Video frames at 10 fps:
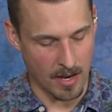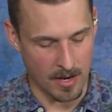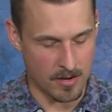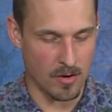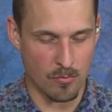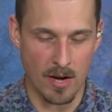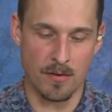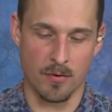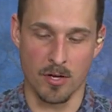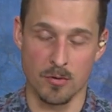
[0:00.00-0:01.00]
and ready
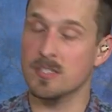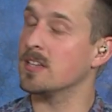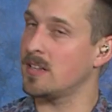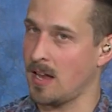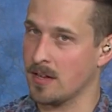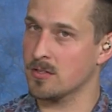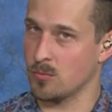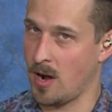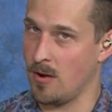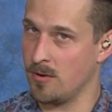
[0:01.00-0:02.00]
for use in the next
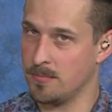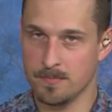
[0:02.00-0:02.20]
round.